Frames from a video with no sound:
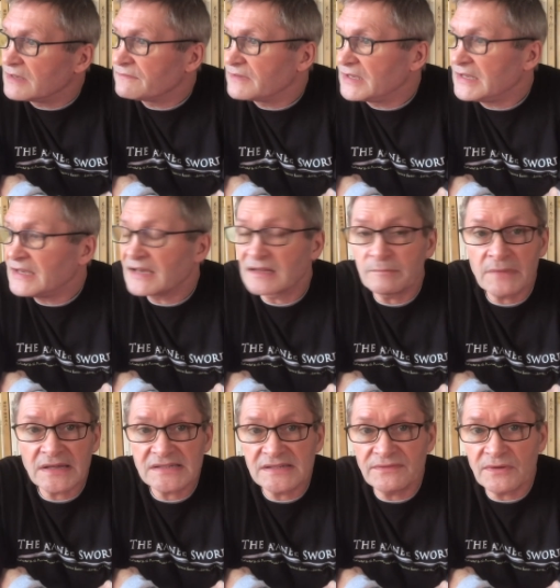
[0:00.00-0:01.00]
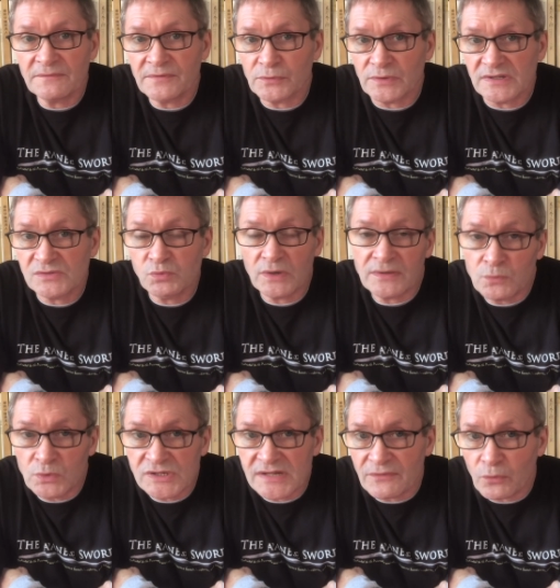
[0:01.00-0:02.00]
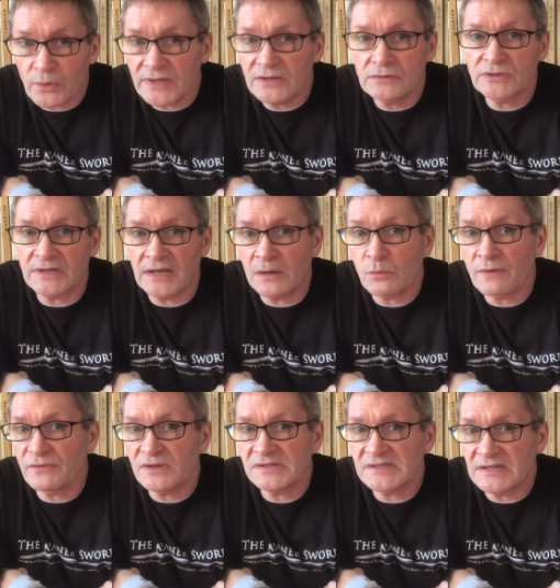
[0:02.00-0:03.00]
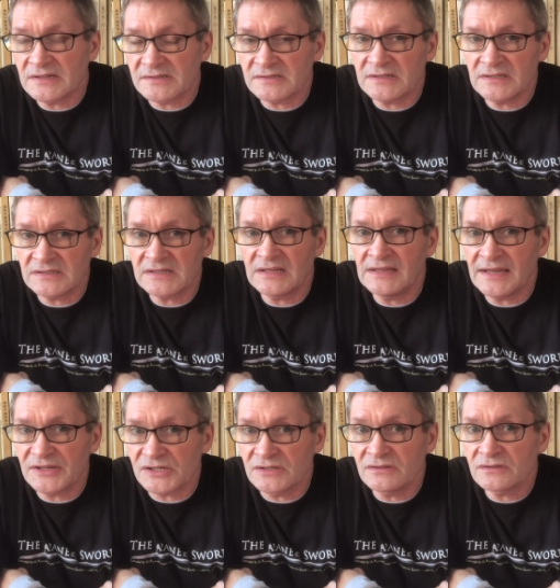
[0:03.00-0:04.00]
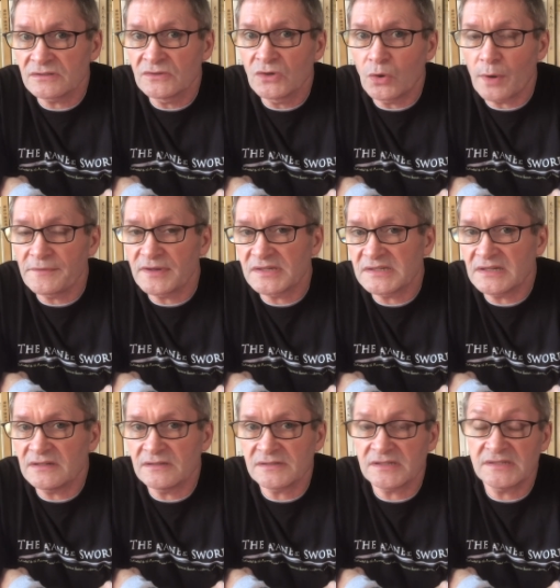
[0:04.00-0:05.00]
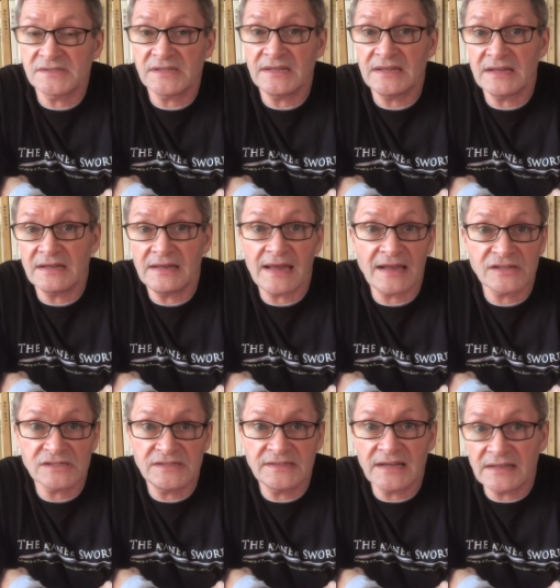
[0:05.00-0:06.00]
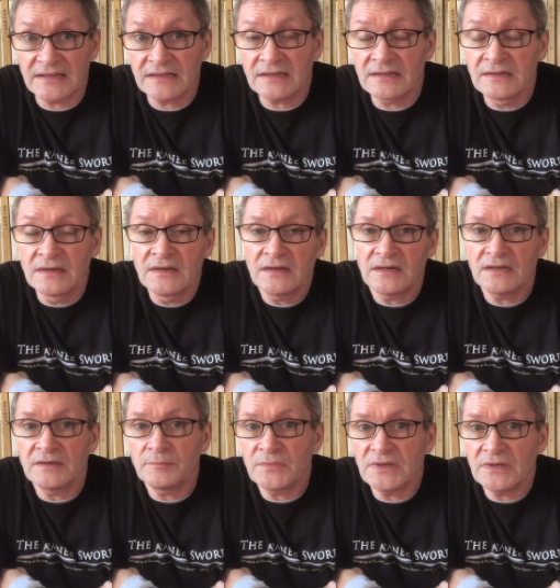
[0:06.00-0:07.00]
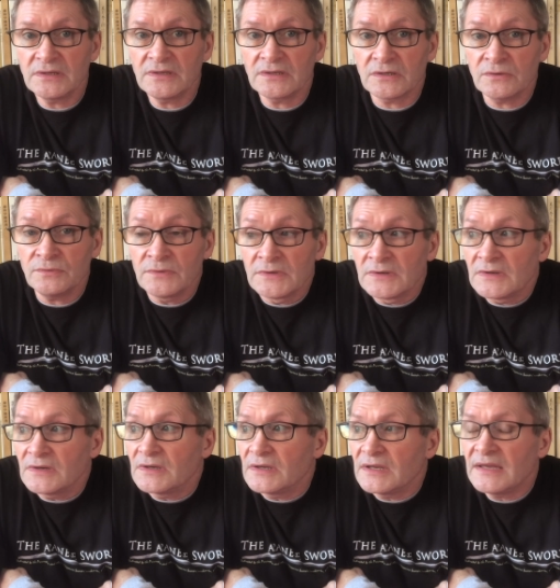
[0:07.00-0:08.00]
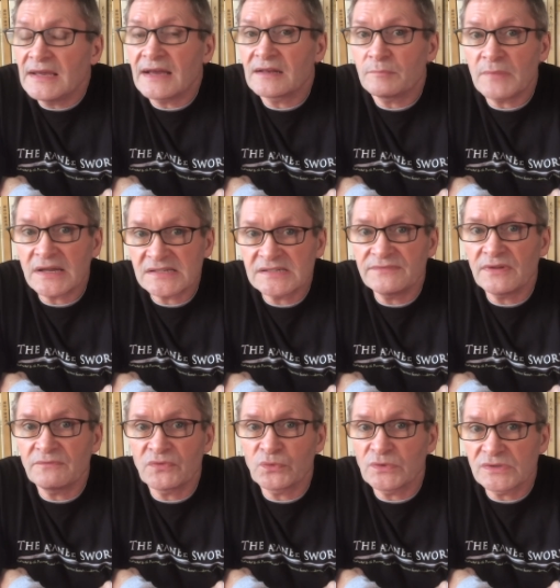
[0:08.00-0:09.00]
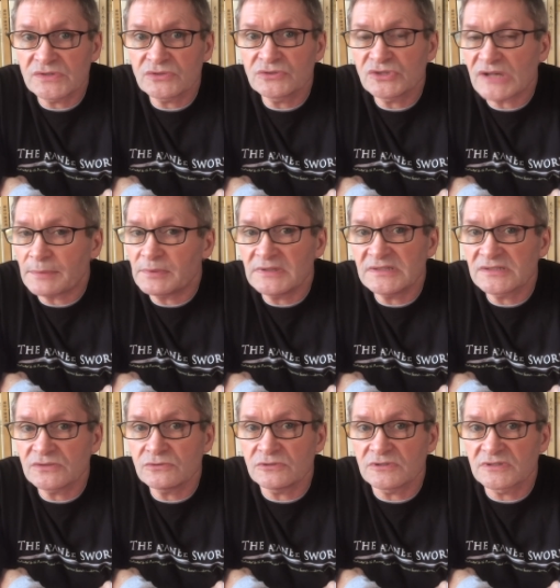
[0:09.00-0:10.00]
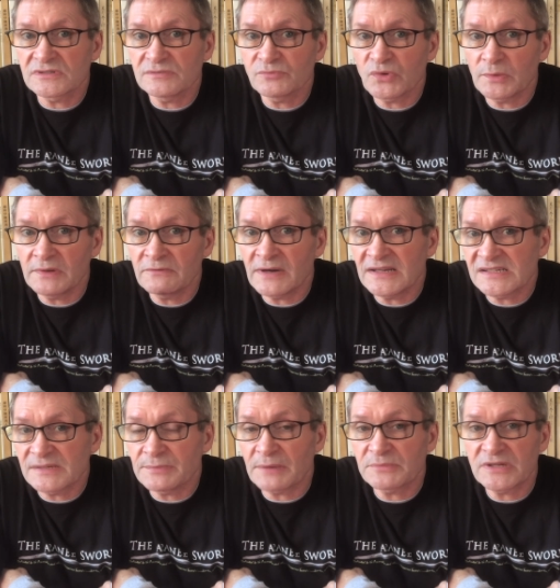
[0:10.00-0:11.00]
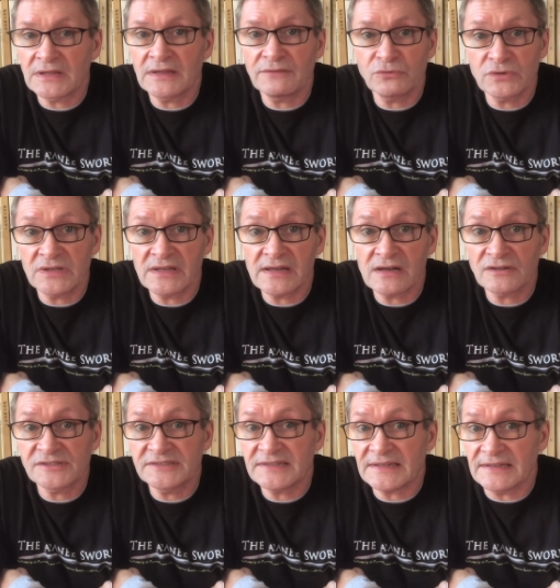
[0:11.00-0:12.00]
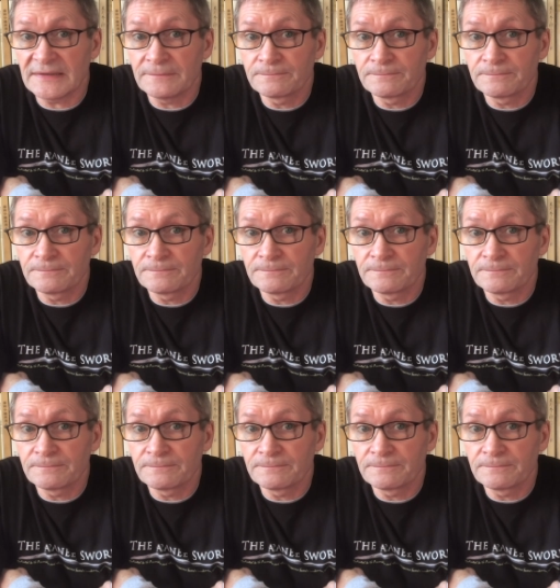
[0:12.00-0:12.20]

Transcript: he had a massive influence, whichever way you look at it, whether you see it as a legend or whether you see it as he actually done it. You know, he had a massive influence on Japanese swords and probably raised them up to the level that they are today.